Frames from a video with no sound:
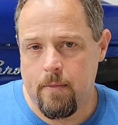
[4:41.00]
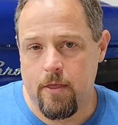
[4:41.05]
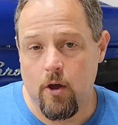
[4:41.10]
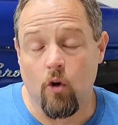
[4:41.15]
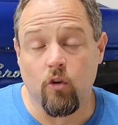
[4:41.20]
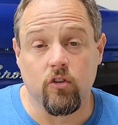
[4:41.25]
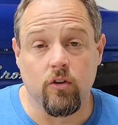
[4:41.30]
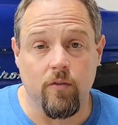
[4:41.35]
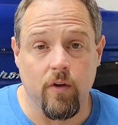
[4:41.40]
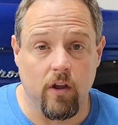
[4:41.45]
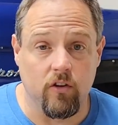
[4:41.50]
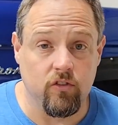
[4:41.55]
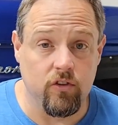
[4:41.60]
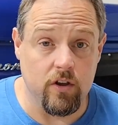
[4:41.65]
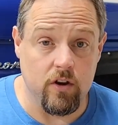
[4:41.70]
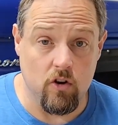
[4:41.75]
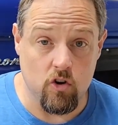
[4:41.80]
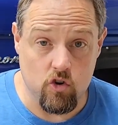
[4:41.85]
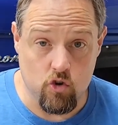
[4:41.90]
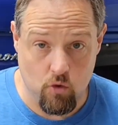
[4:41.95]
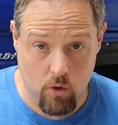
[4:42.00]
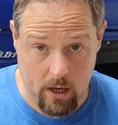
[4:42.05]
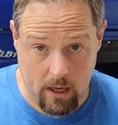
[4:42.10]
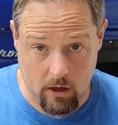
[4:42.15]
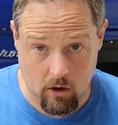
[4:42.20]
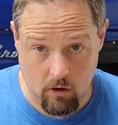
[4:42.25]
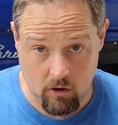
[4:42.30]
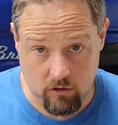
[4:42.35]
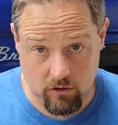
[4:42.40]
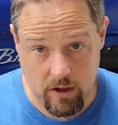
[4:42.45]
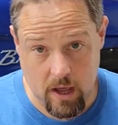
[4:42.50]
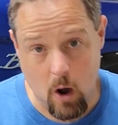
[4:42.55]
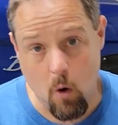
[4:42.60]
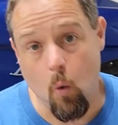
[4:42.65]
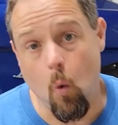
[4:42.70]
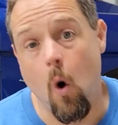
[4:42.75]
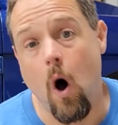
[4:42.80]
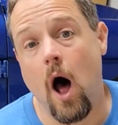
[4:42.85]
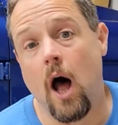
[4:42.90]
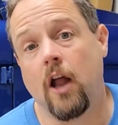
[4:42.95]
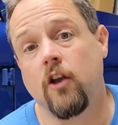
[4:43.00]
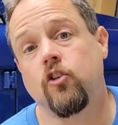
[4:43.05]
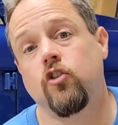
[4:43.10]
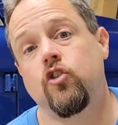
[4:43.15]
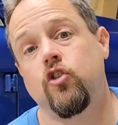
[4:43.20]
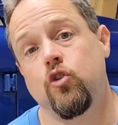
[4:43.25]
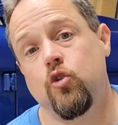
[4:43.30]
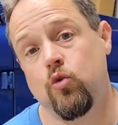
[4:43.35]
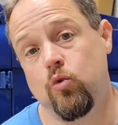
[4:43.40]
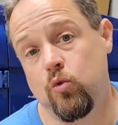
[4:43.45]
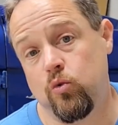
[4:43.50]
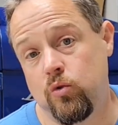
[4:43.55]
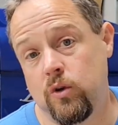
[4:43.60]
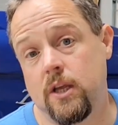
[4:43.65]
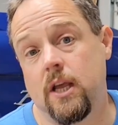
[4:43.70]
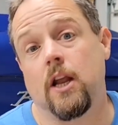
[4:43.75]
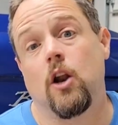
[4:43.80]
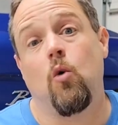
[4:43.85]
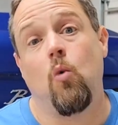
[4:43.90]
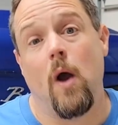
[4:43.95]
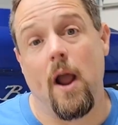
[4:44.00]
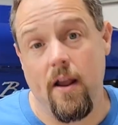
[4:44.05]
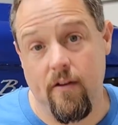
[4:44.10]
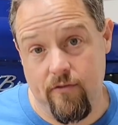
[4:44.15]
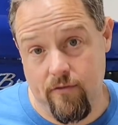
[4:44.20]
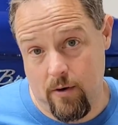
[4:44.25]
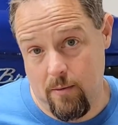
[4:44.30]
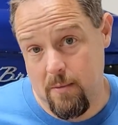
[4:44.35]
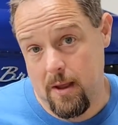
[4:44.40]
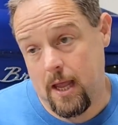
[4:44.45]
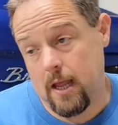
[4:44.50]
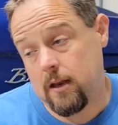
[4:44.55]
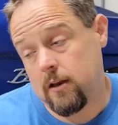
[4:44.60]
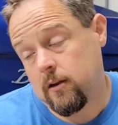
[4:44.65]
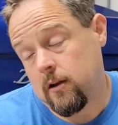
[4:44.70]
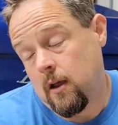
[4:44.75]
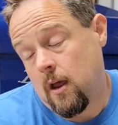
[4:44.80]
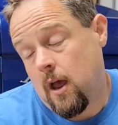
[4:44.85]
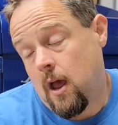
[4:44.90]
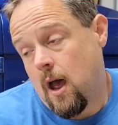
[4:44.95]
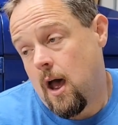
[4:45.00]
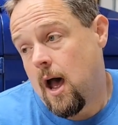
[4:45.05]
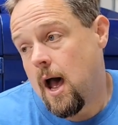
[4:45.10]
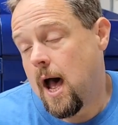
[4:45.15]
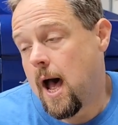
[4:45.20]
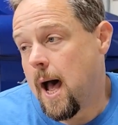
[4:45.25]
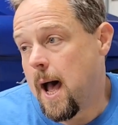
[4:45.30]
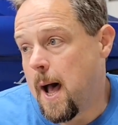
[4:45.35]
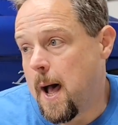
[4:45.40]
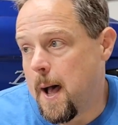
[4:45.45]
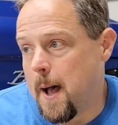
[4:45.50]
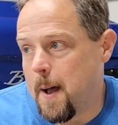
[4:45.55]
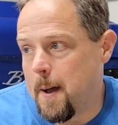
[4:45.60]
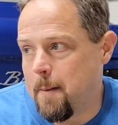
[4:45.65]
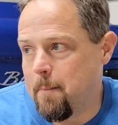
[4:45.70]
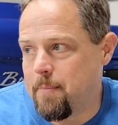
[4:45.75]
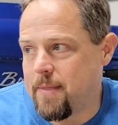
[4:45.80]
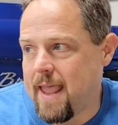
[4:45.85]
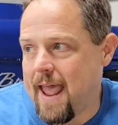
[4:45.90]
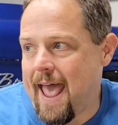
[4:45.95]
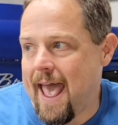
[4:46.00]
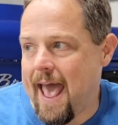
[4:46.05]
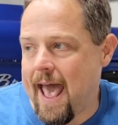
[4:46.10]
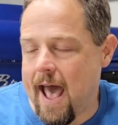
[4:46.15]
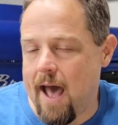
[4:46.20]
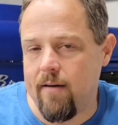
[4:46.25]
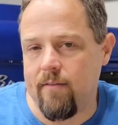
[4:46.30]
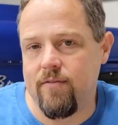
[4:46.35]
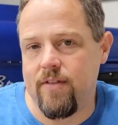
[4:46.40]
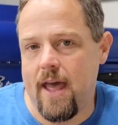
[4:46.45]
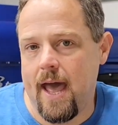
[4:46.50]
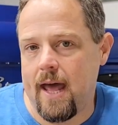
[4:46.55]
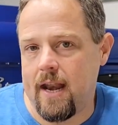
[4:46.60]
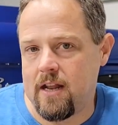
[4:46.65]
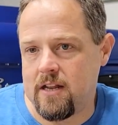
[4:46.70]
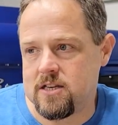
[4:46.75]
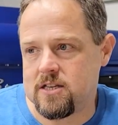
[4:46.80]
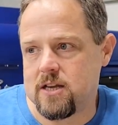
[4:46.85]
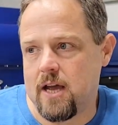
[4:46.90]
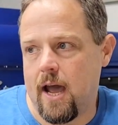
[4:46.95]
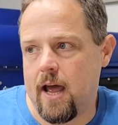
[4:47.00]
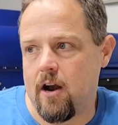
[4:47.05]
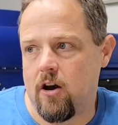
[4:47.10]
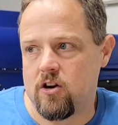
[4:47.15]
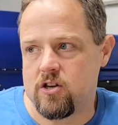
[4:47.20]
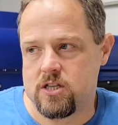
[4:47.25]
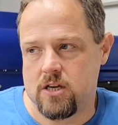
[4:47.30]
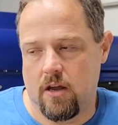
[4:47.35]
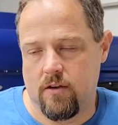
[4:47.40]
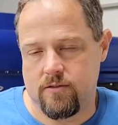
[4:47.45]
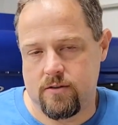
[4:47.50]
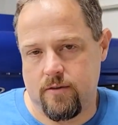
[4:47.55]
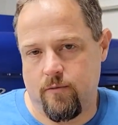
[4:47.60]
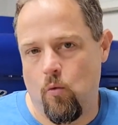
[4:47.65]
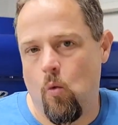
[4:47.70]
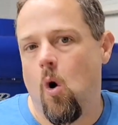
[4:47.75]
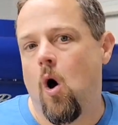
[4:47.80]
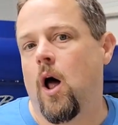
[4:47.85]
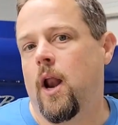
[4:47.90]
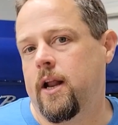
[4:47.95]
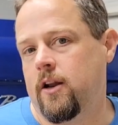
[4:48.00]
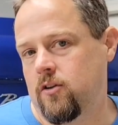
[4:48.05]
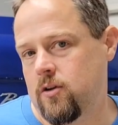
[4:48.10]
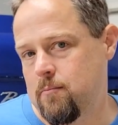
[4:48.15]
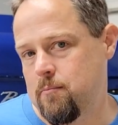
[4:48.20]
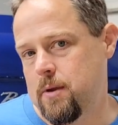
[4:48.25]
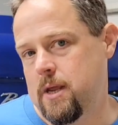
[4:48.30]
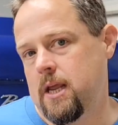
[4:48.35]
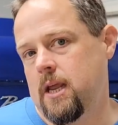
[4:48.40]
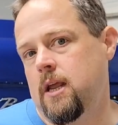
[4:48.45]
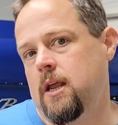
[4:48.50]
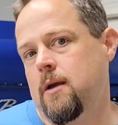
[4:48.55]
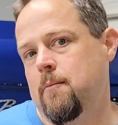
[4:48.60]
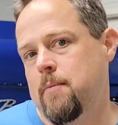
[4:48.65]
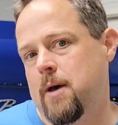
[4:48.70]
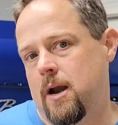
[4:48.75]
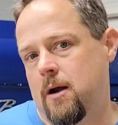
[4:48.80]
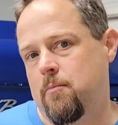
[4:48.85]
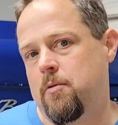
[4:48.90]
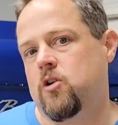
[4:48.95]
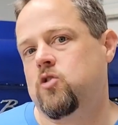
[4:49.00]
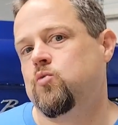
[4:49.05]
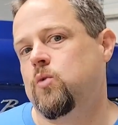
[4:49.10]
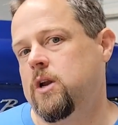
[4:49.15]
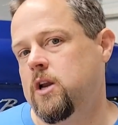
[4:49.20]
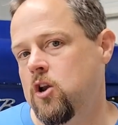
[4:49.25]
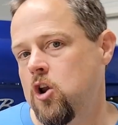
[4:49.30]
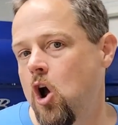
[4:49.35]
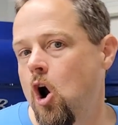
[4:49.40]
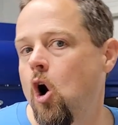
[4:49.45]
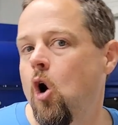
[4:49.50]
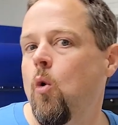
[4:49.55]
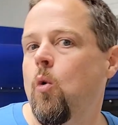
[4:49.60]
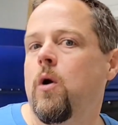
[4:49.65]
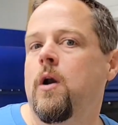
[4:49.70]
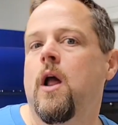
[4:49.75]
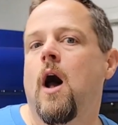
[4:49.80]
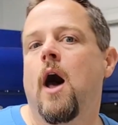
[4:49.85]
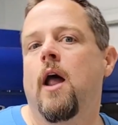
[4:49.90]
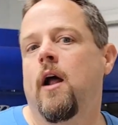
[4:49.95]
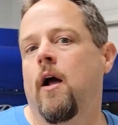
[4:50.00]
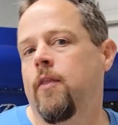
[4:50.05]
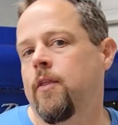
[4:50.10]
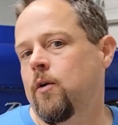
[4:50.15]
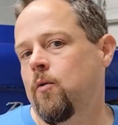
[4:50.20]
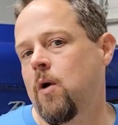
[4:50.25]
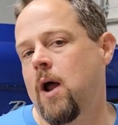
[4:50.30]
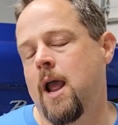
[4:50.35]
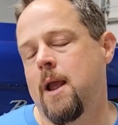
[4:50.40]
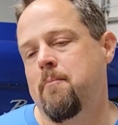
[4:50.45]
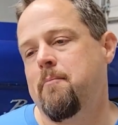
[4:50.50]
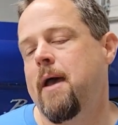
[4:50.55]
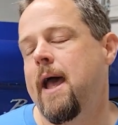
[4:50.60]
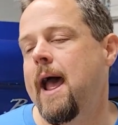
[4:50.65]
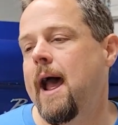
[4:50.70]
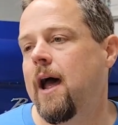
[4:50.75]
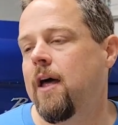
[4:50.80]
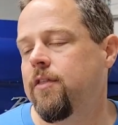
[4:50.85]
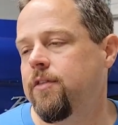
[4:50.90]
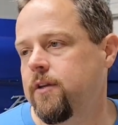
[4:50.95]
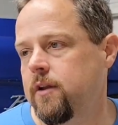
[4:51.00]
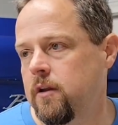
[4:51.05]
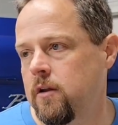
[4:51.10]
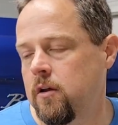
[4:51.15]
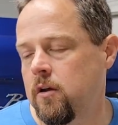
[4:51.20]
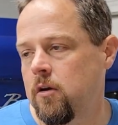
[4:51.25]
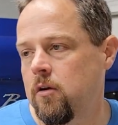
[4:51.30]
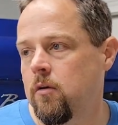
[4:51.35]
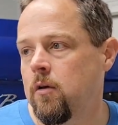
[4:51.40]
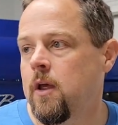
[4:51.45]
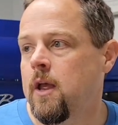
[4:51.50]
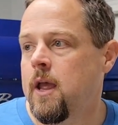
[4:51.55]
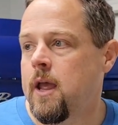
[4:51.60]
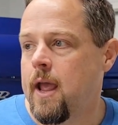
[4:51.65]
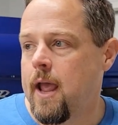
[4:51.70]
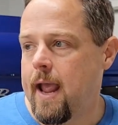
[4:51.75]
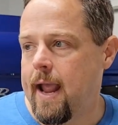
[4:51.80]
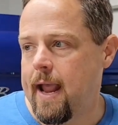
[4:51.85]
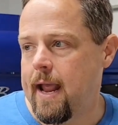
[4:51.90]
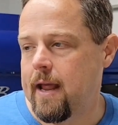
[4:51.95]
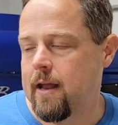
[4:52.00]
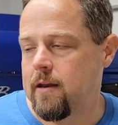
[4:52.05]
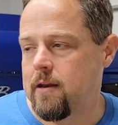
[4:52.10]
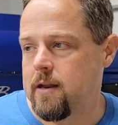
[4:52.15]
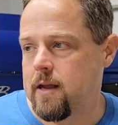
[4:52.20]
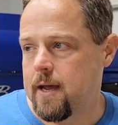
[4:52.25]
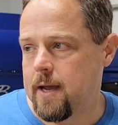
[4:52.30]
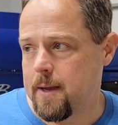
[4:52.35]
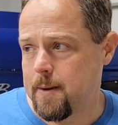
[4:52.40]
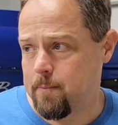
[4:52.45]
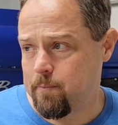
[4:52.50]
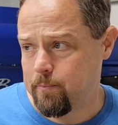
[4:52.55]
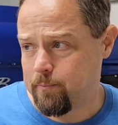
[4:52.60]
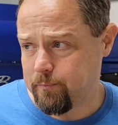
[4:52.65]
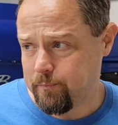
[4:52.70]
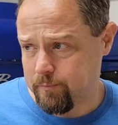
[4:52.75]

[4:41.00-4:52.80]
those of us that are drinkers that want to get away from it, um, have that inside ourselves of wanting to be a better person. We know we're not on the right path, you know, and um,